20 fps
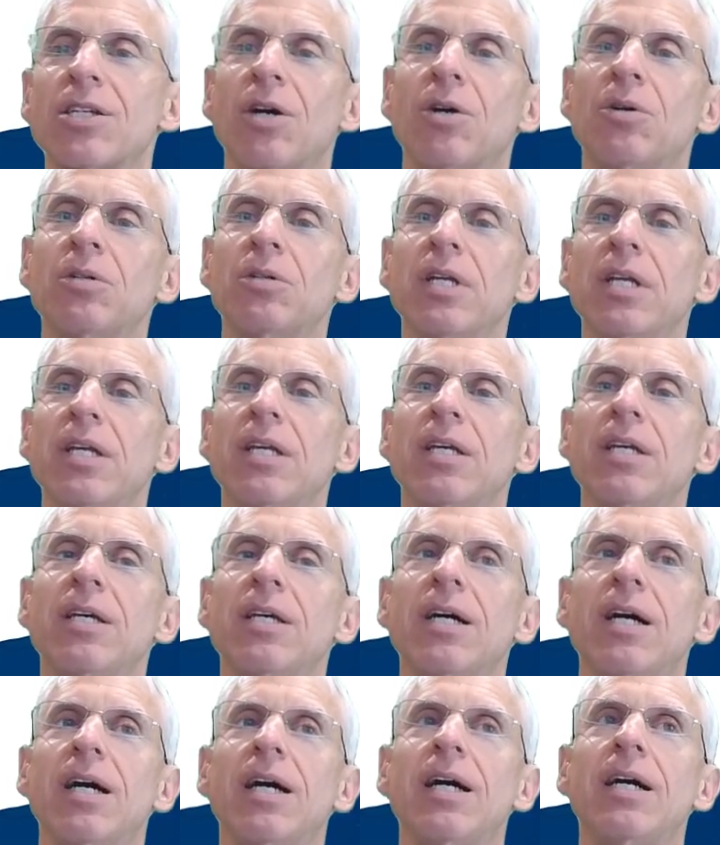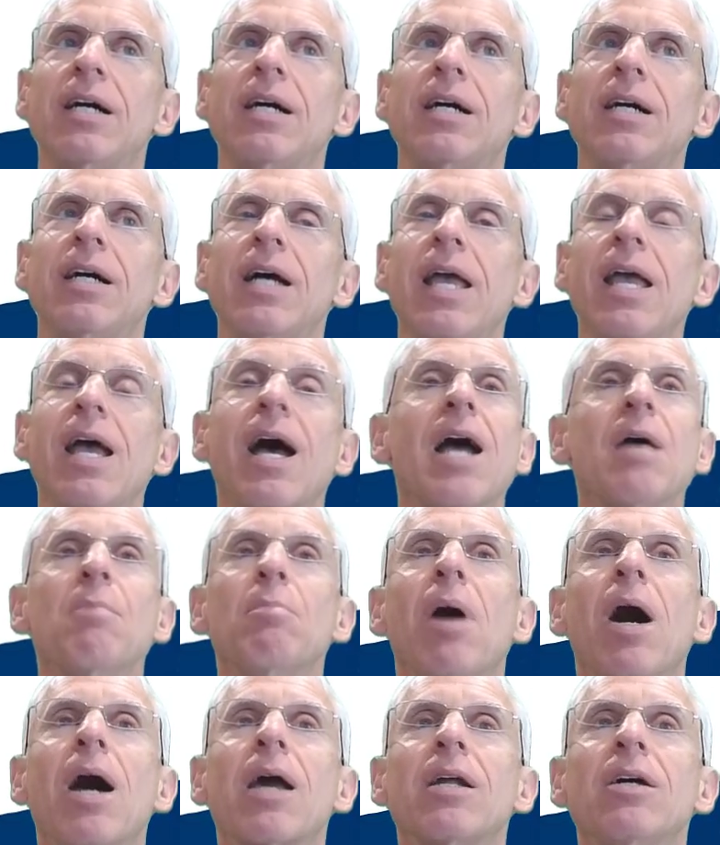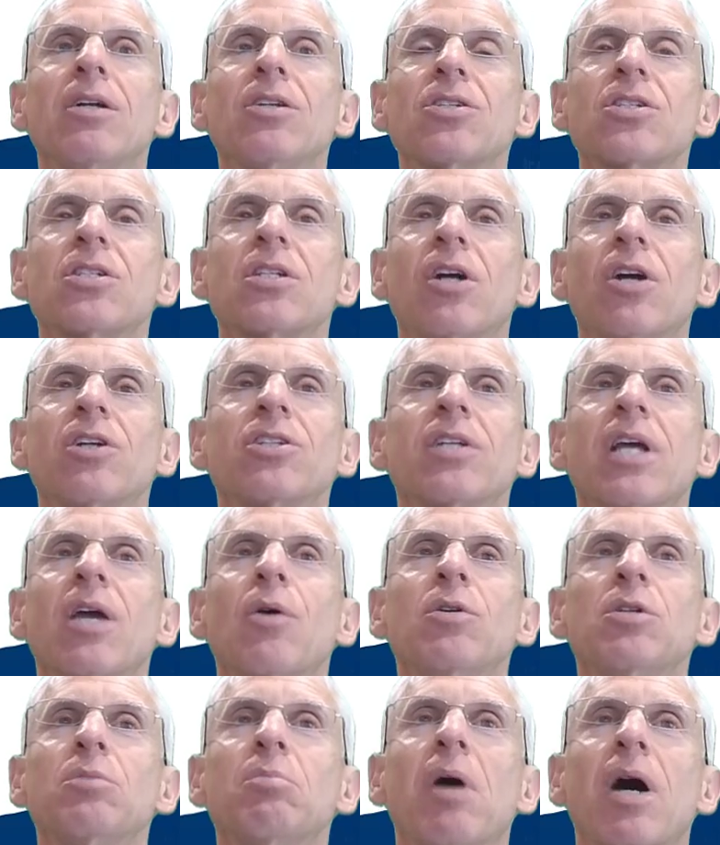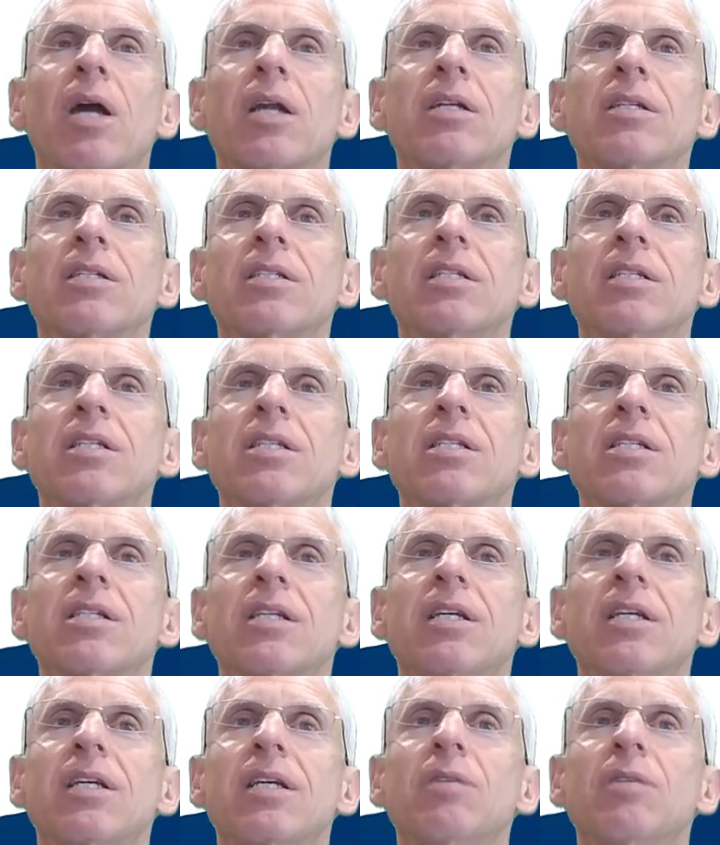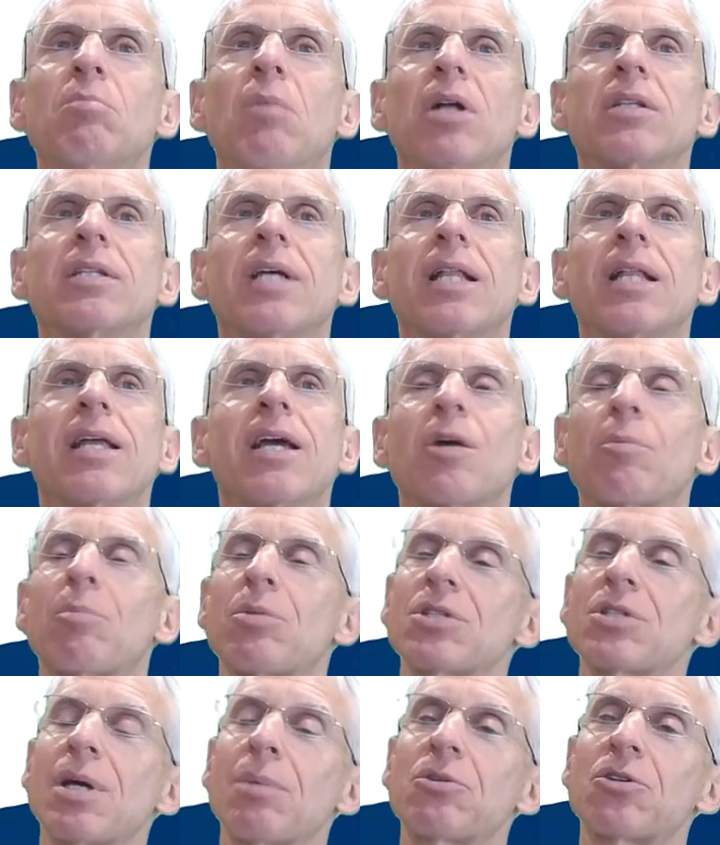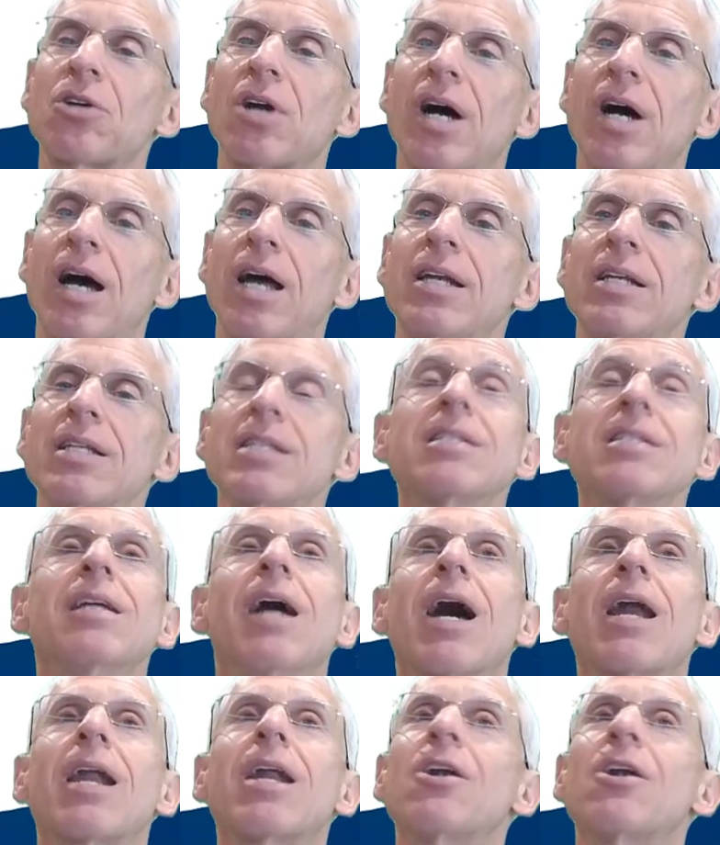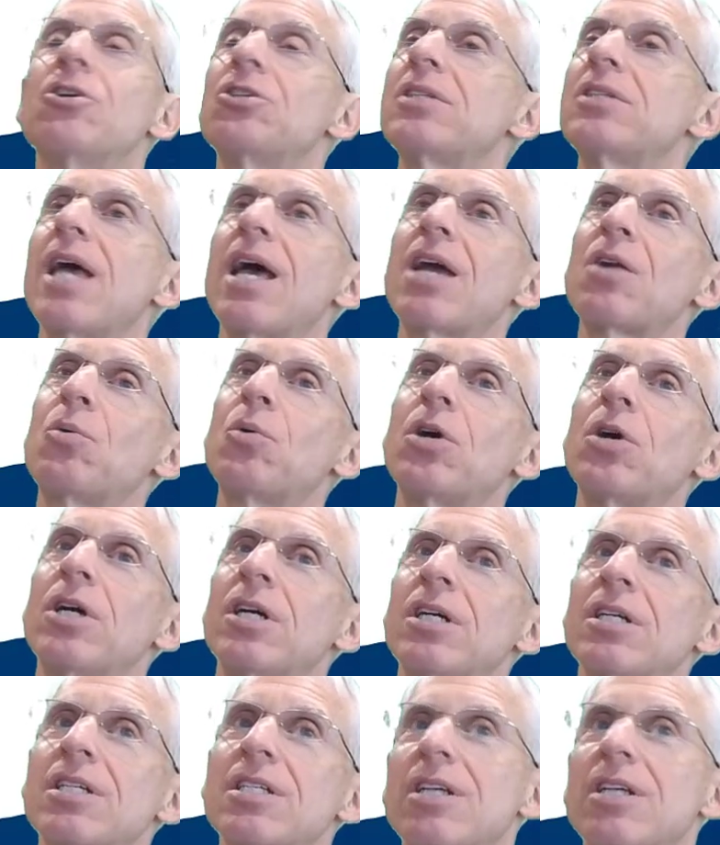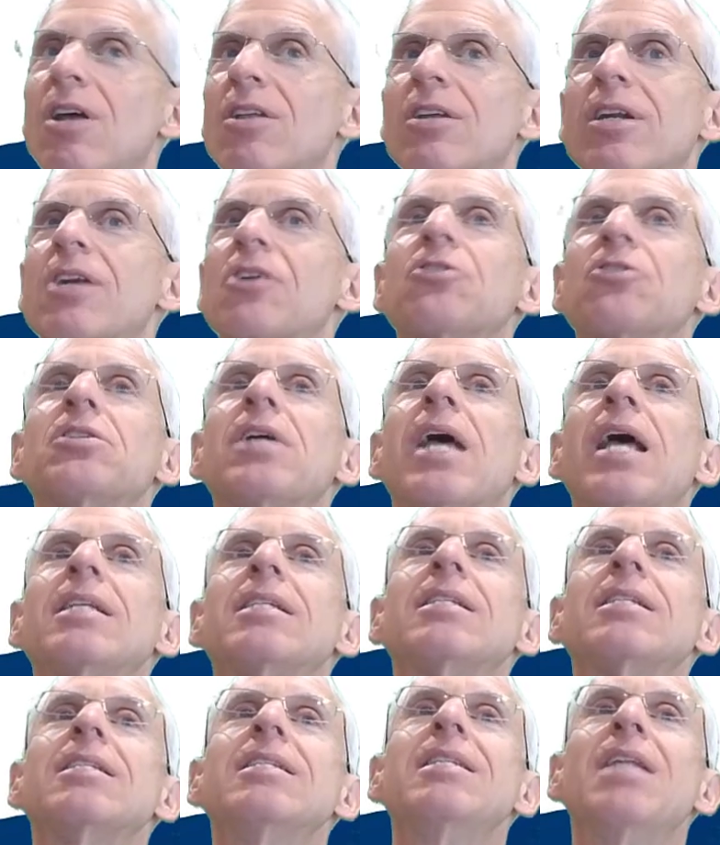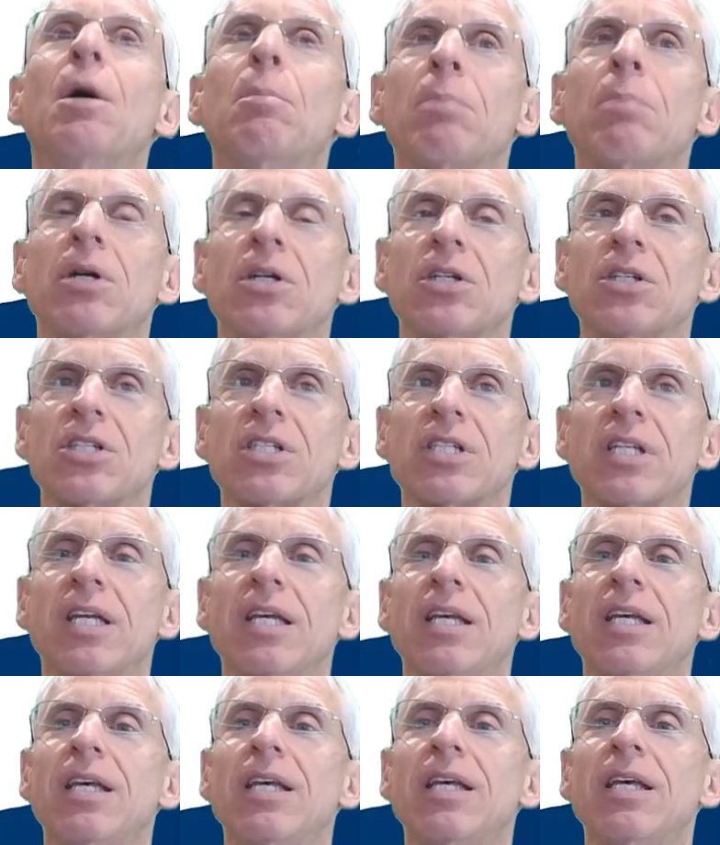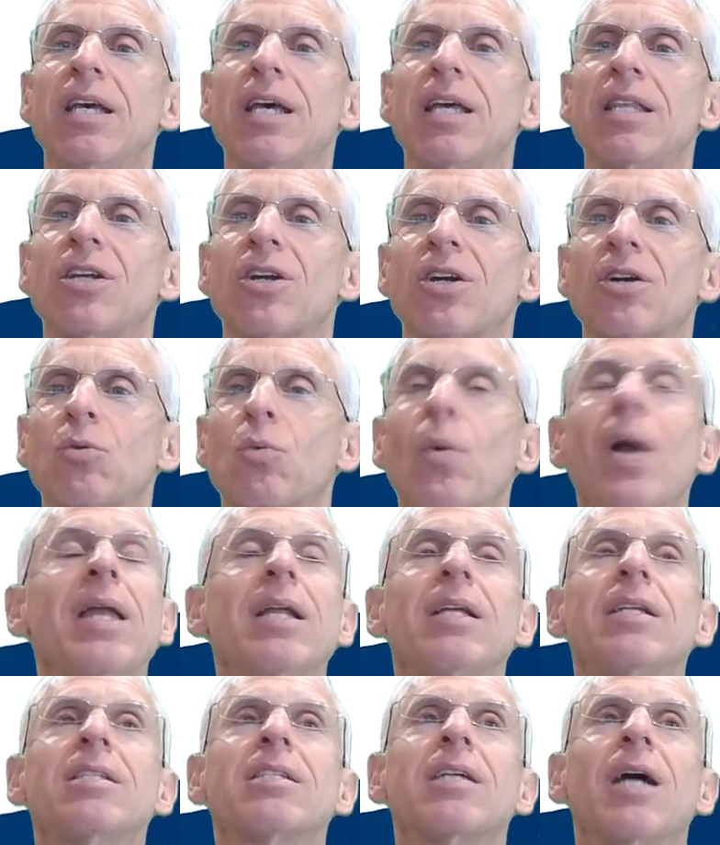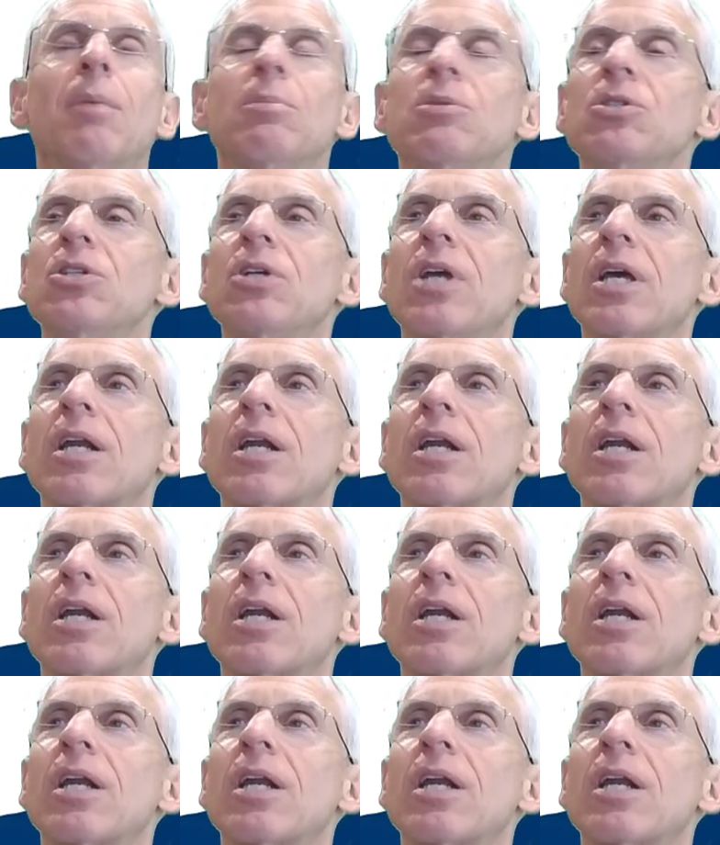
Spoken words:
So AI models, large language models, this multi-layer perceptron does not understand words. All it understands is numbers that are weighted sums.